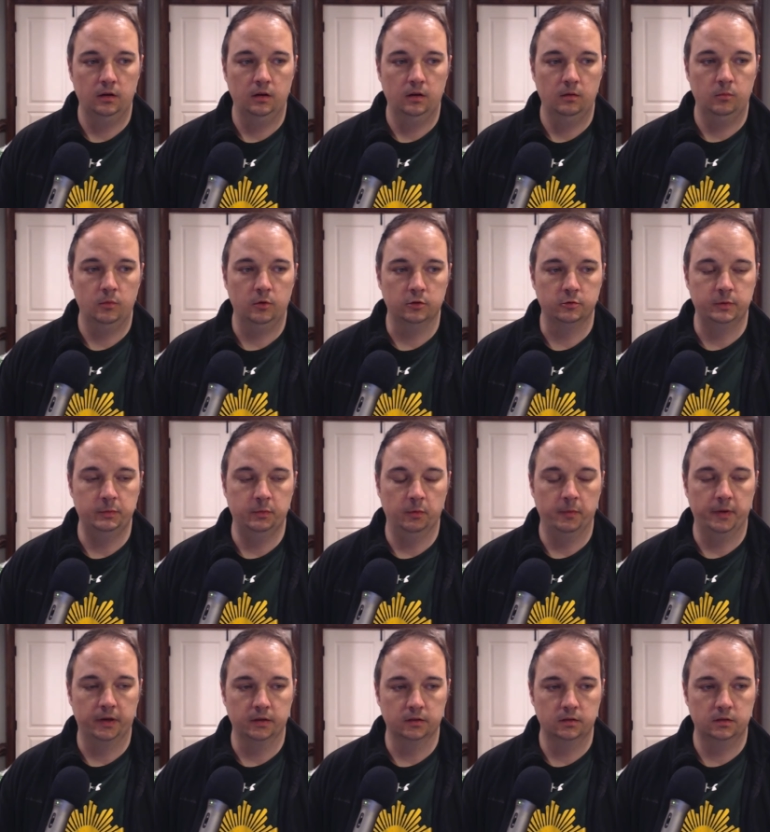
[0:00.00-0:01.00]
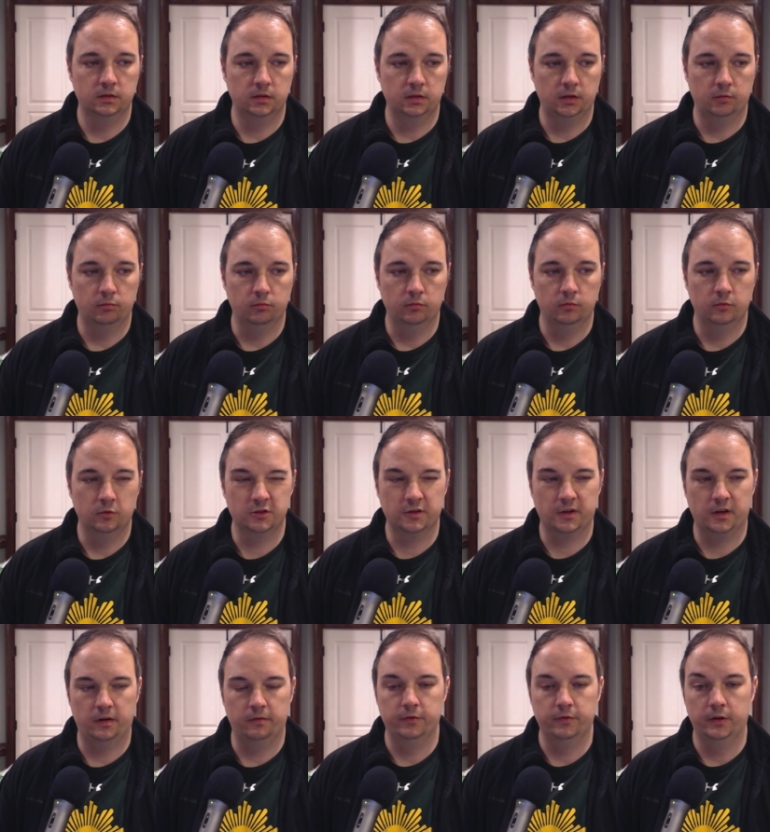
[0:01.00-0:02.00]
most people make it seem, which I kind of
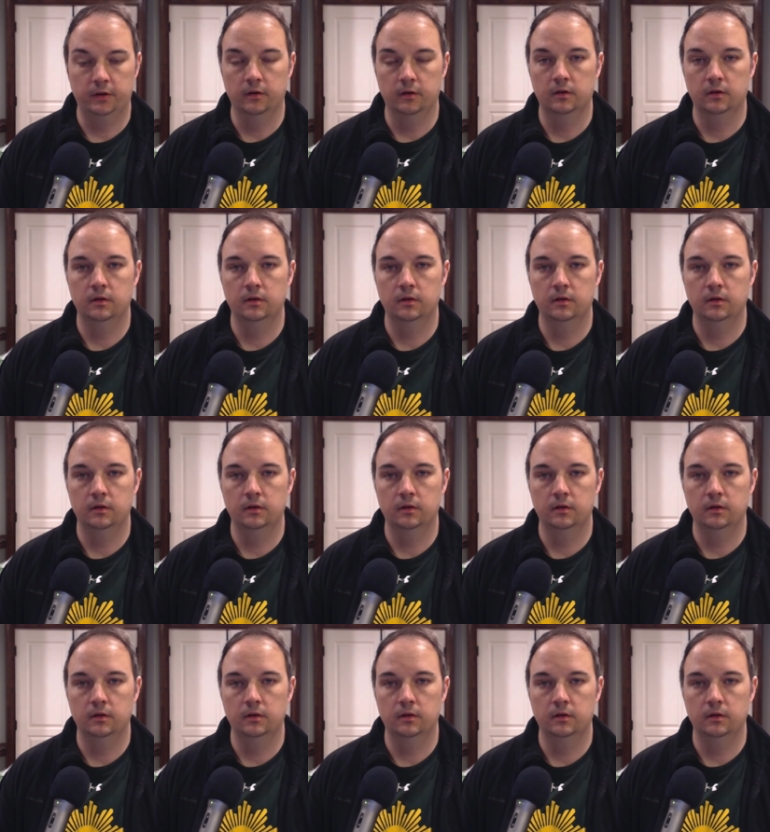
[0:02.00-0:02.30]
figured,